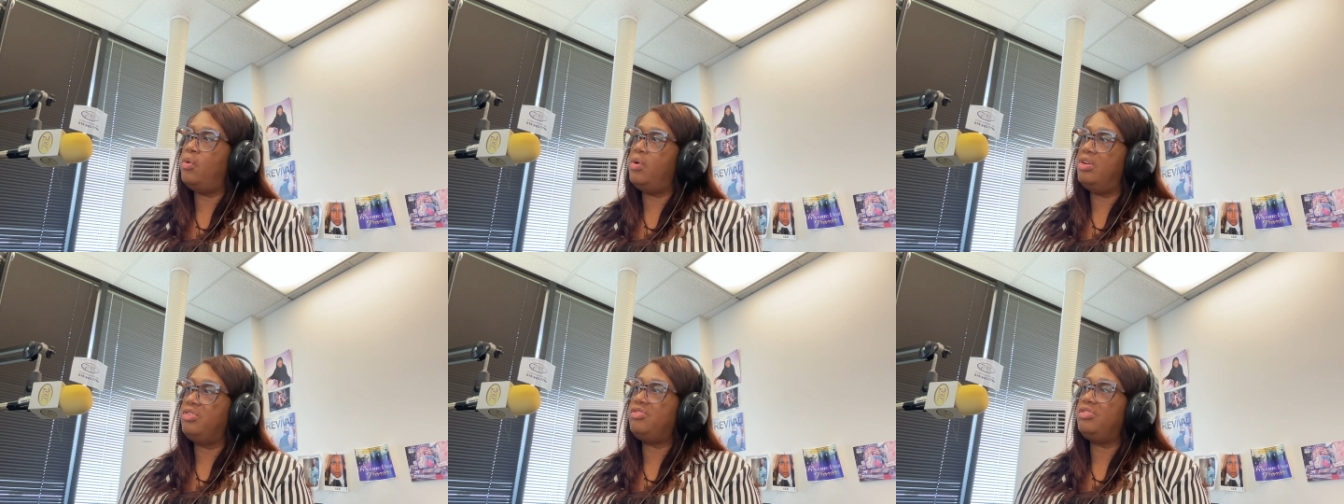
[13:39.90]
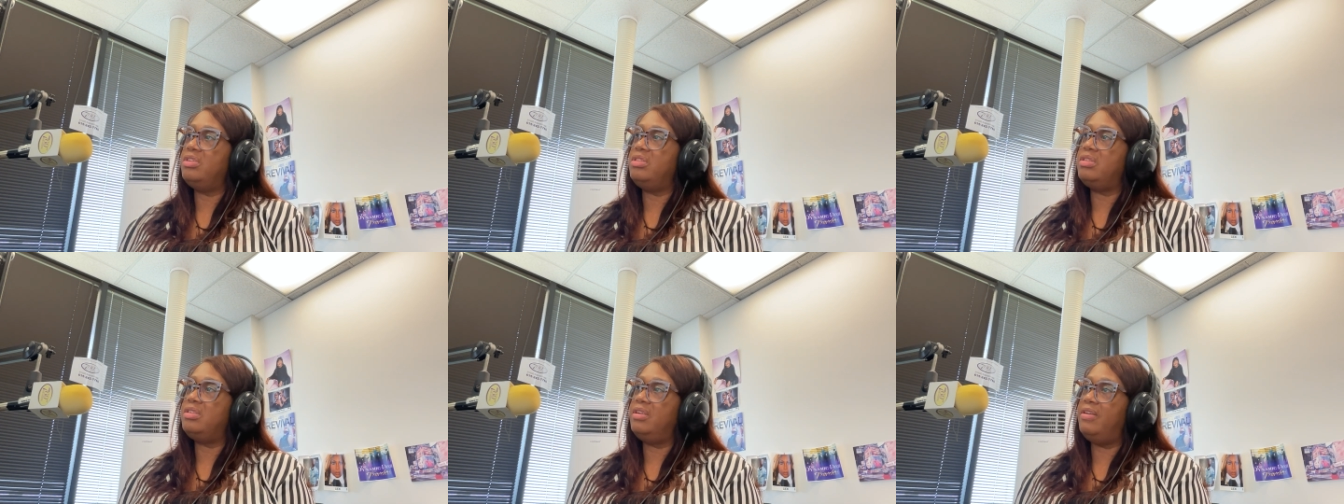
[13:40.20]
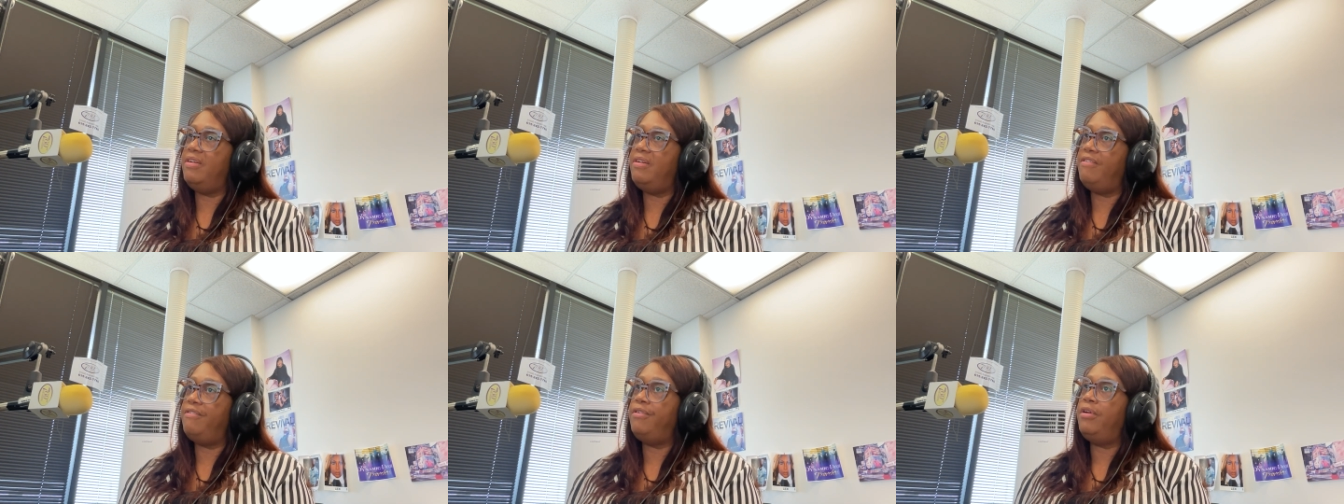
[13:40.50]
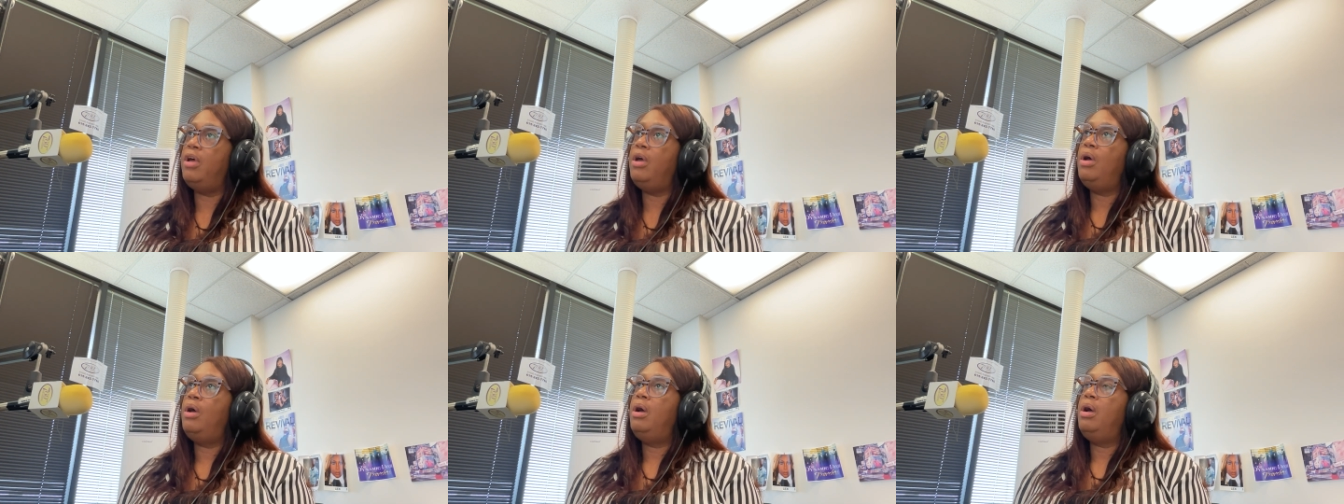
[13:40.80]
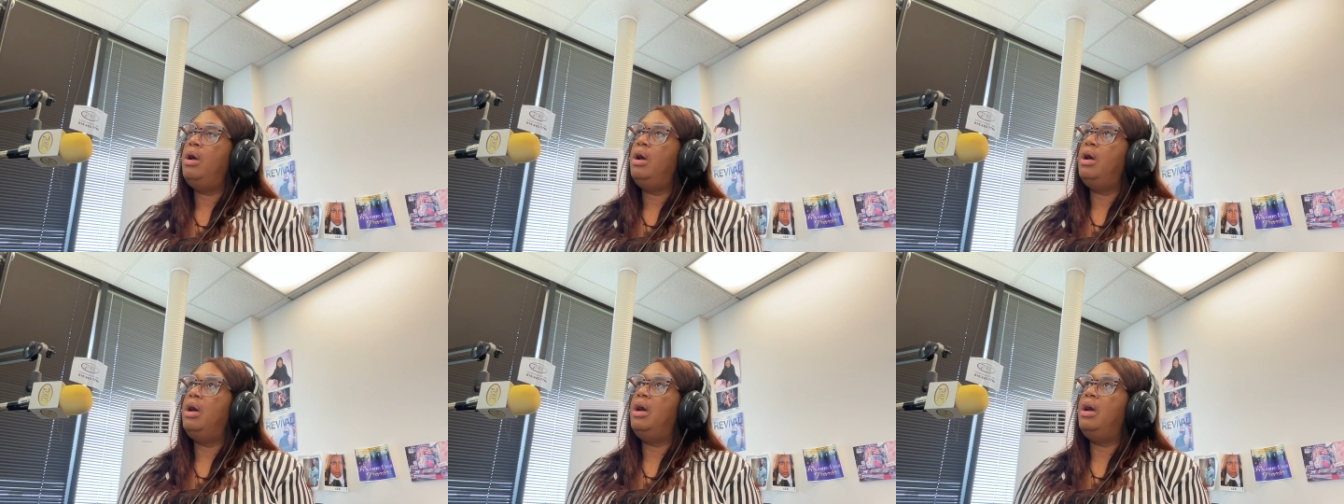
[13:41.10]
questions of
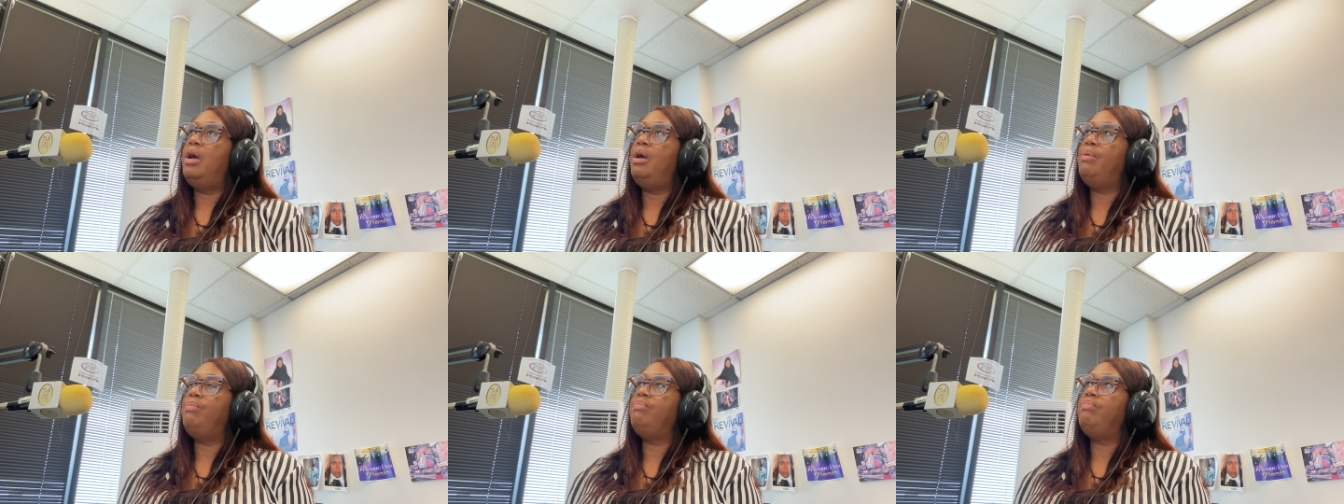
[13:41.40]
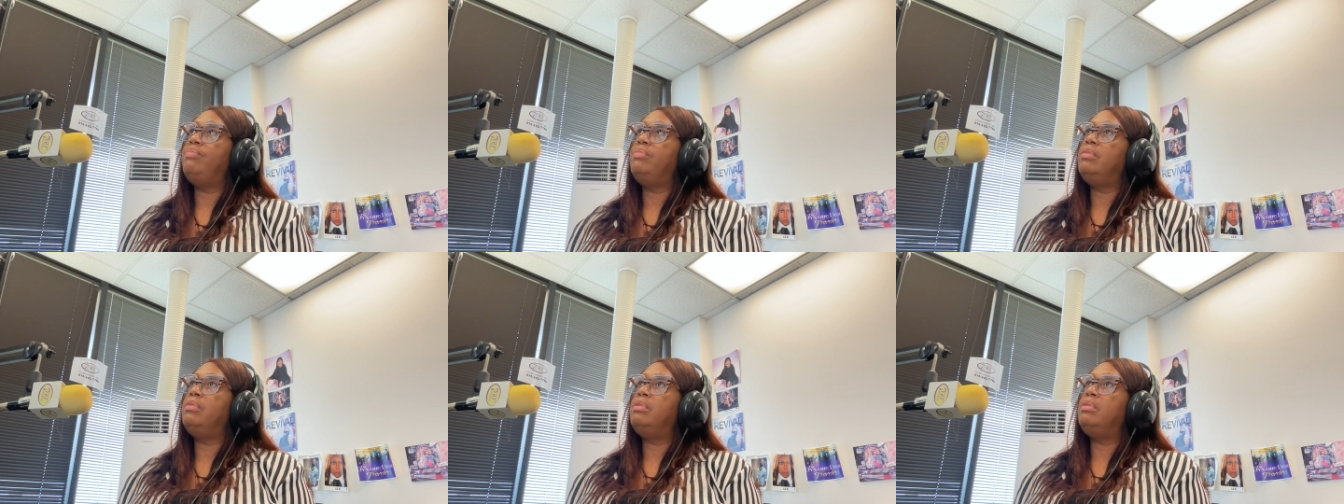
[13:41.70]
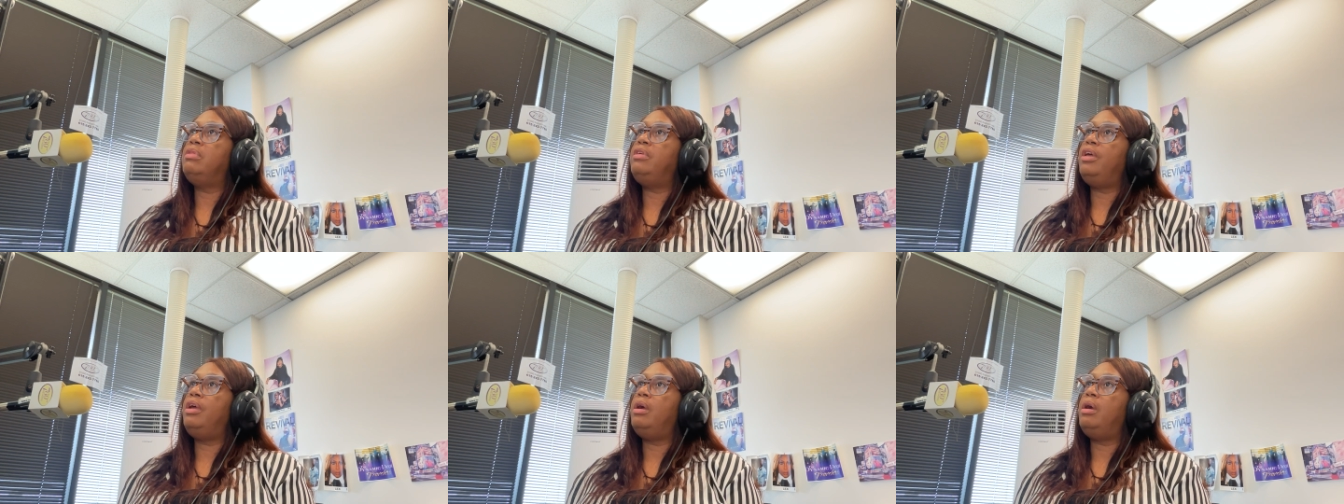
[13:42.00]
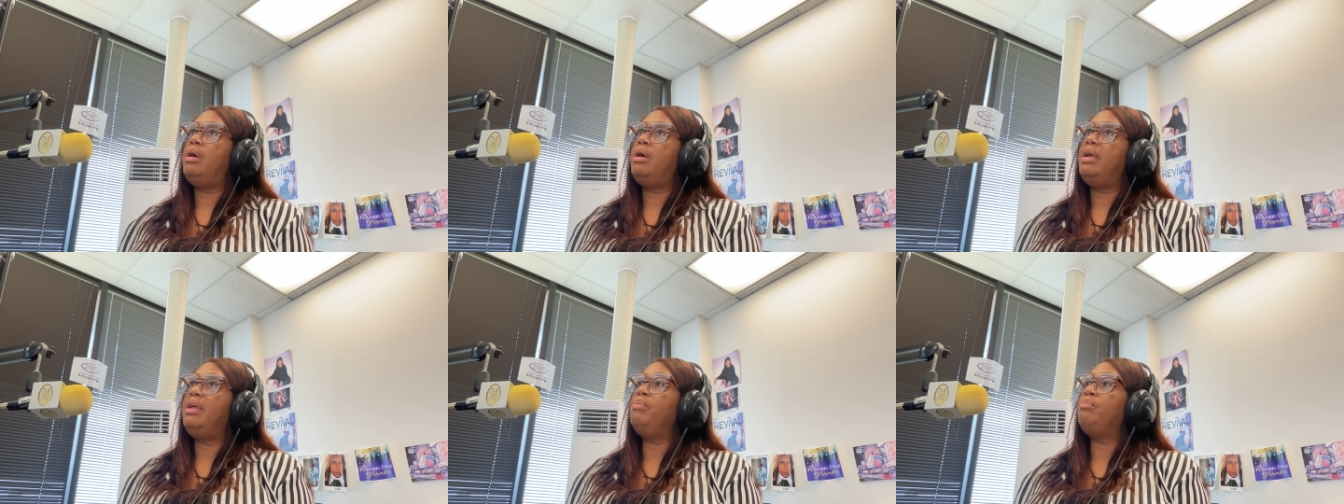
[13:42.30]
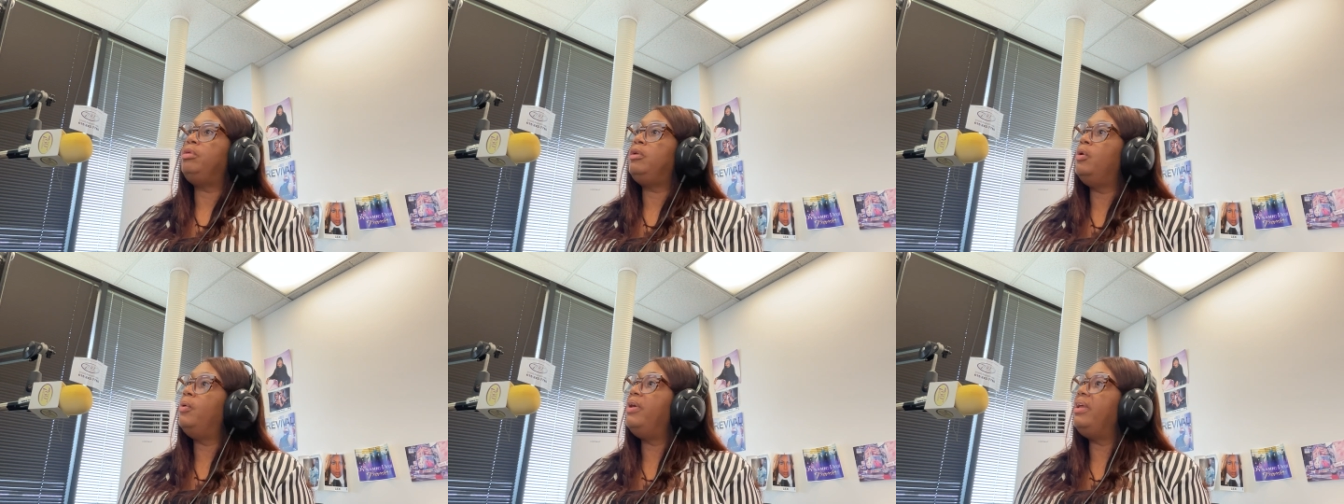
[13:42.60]
um, their
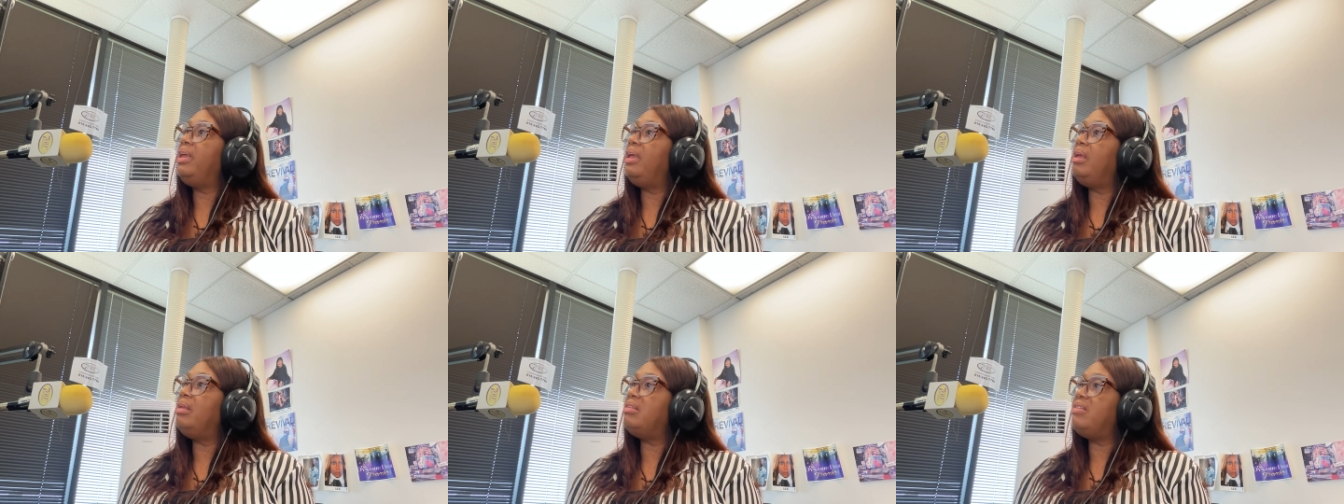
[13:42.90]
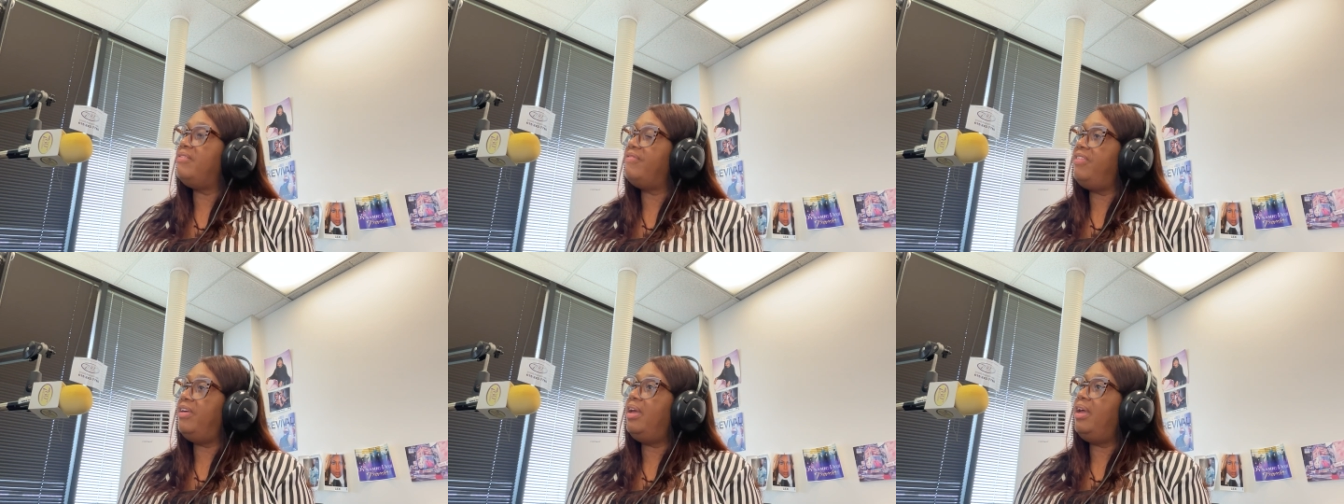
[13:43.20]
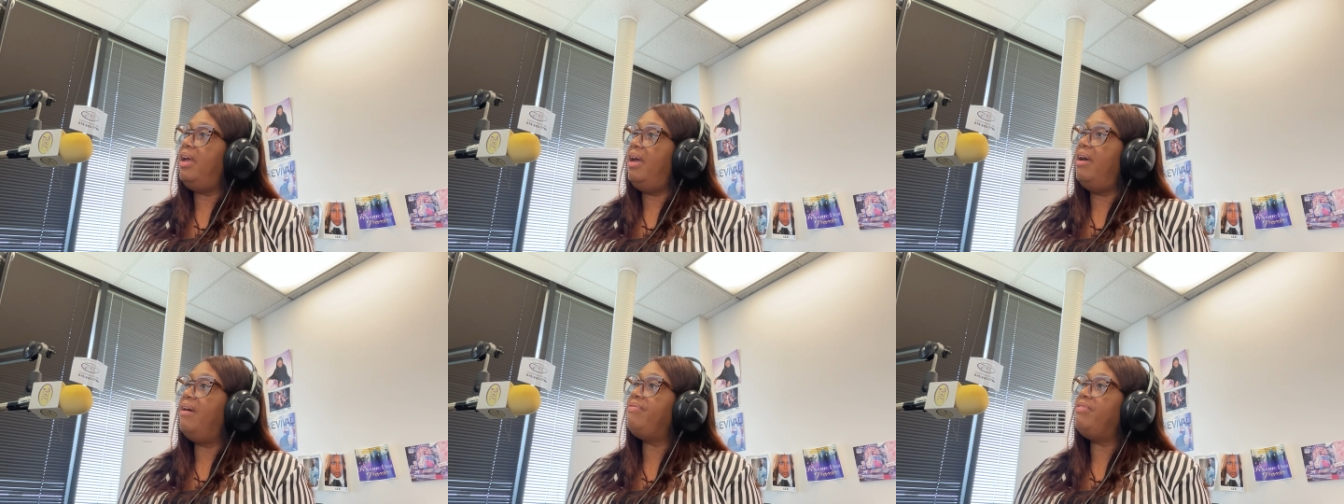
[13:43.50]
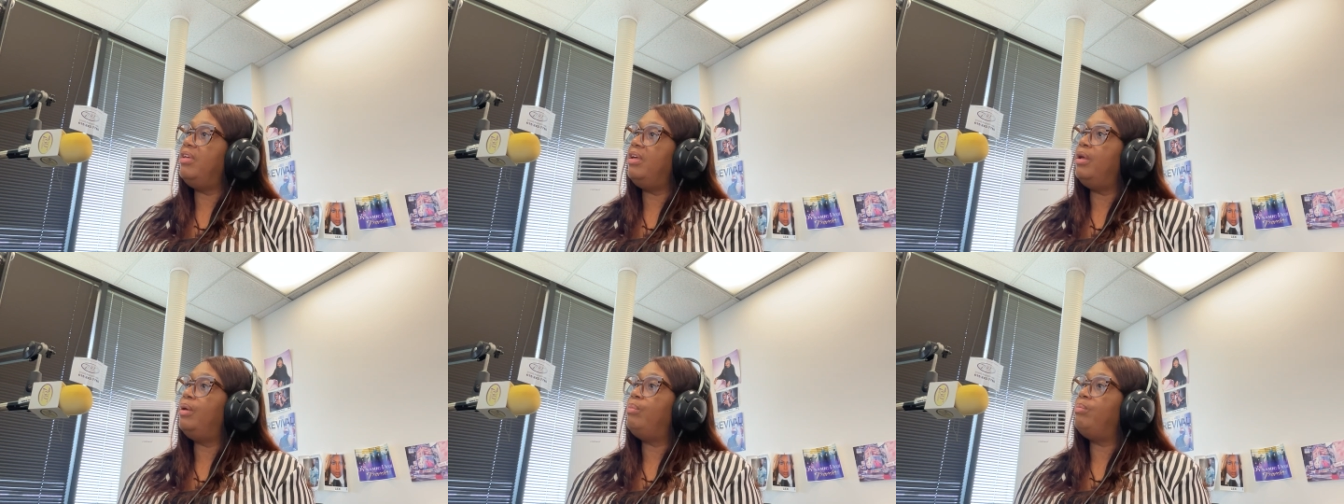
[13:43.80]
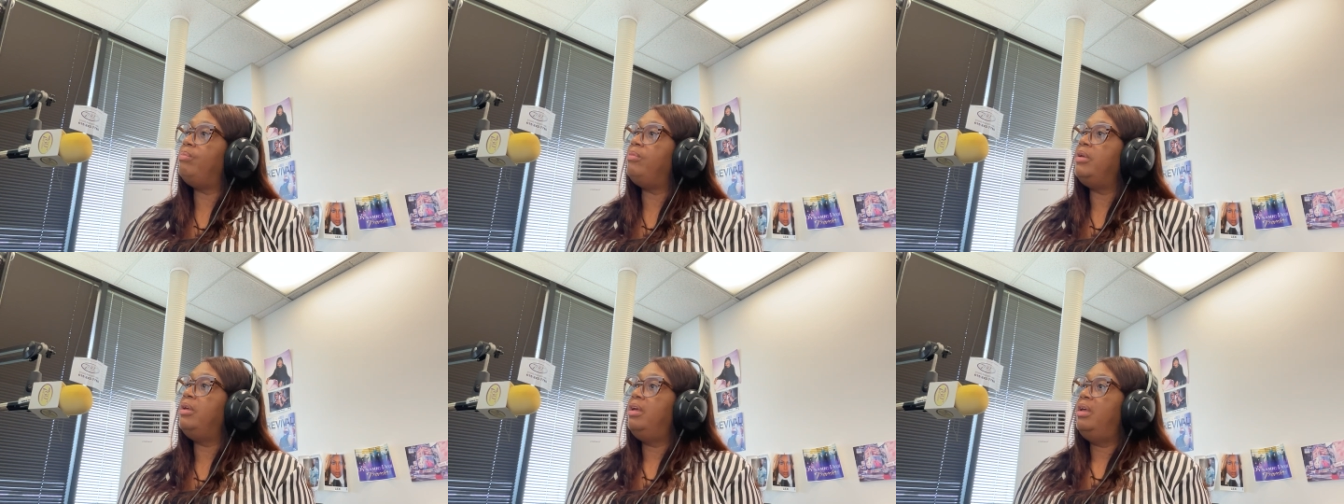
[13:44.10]
employees if they have
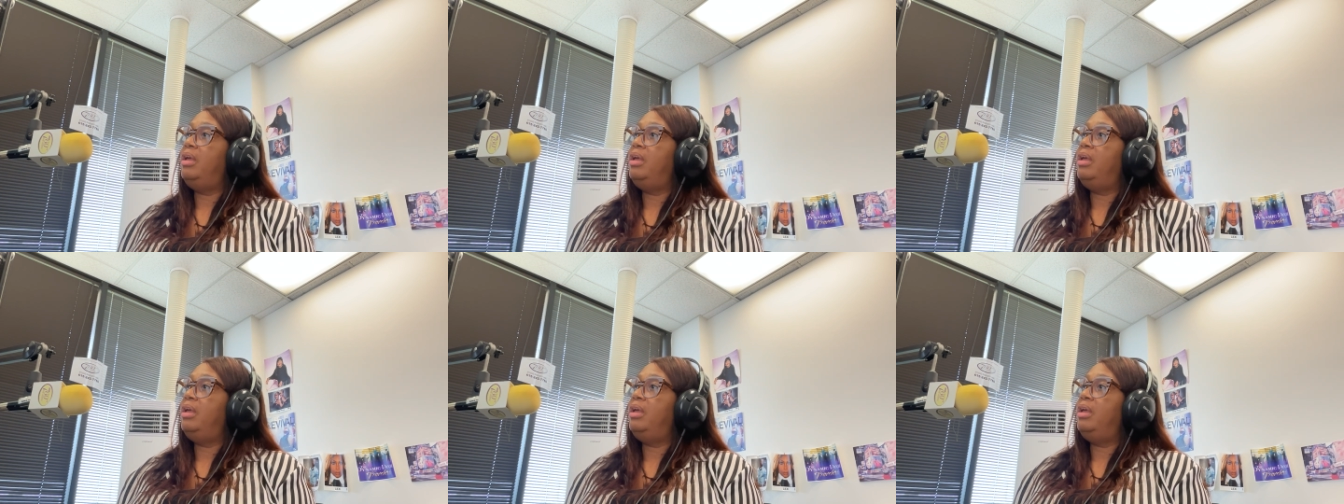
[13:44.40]
them.